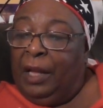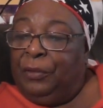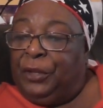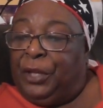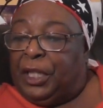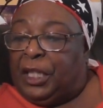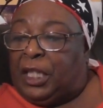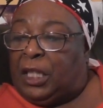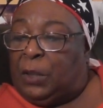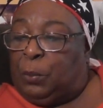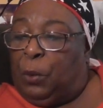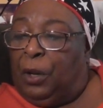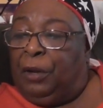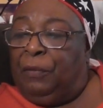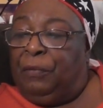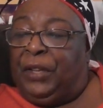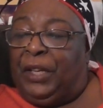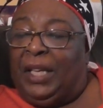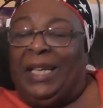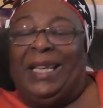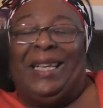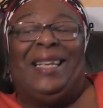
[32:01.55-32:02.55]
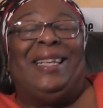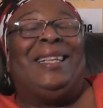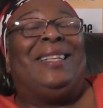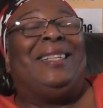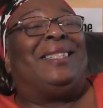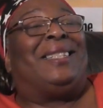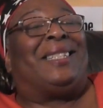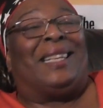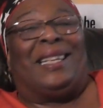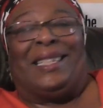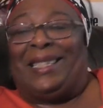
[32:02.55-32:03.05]
This is one of the
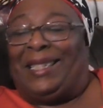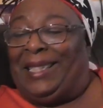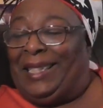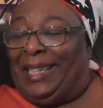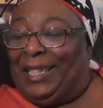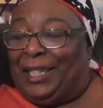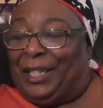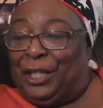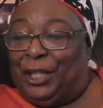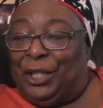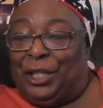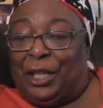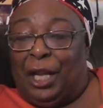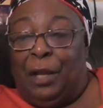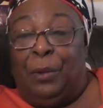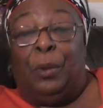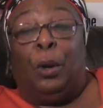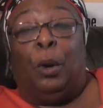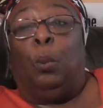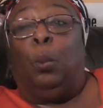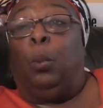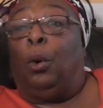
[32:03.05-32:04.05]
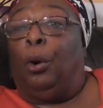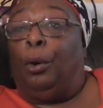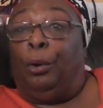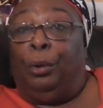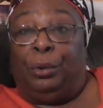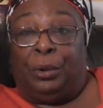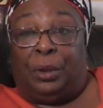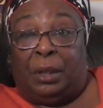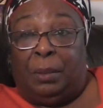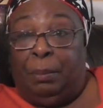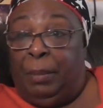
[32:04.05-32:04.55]
easiest dishes in the
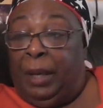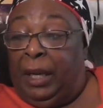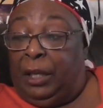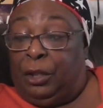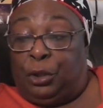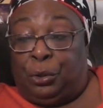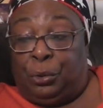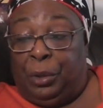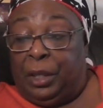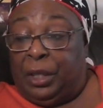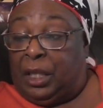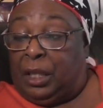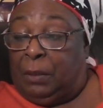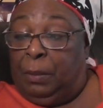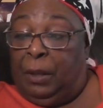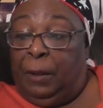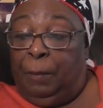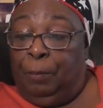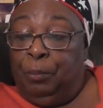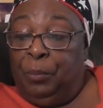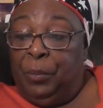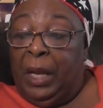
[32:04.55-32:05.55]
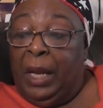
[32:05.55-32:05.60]
world to make, trust me.